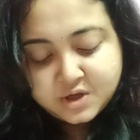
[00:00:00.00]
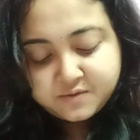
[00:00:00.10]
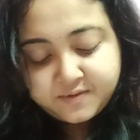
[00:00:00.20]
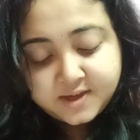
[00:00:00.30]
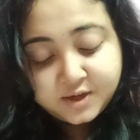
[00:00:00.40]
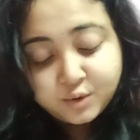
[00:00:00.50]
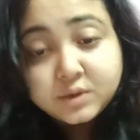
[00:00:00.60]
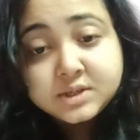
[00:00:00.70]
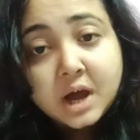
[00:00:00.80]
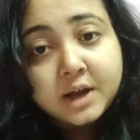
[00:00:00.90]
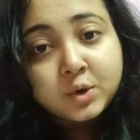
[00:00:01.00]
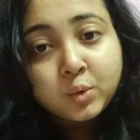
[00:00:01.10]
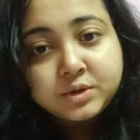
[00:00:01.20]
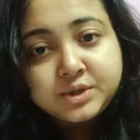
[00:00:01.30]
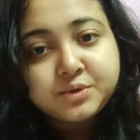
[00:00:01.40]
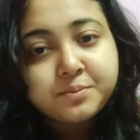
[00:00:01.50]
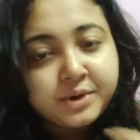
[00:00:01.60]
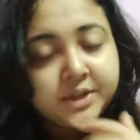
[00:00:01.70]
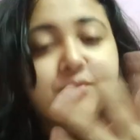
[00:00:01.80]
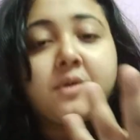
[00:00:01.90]
We use our nose to
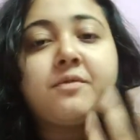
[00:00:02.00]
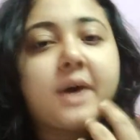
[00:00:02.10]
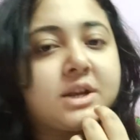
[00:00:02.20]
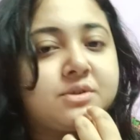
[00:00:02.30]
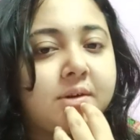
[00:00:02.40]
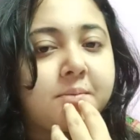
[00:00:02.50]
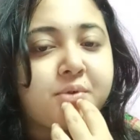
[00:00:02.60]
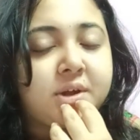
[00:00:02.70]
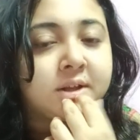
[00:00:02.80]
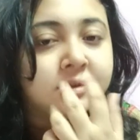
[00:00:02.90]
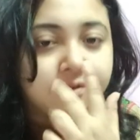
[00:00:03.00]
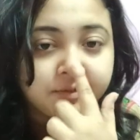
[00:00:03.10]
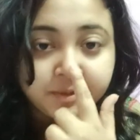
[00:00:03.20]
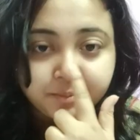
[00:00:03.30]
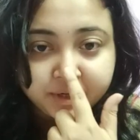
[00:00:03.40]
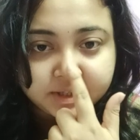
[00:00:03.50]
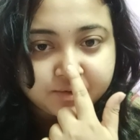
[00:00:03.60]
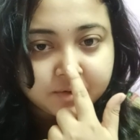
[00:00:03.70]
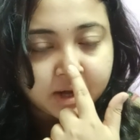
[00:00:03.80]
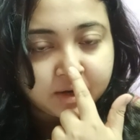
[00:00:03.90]
breathe. From where do we breathe? We breathe
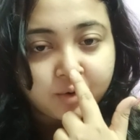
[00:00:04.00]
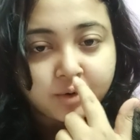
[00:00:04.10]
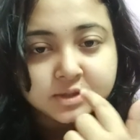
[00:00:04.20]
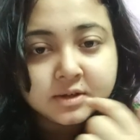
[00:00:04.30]
through our nose.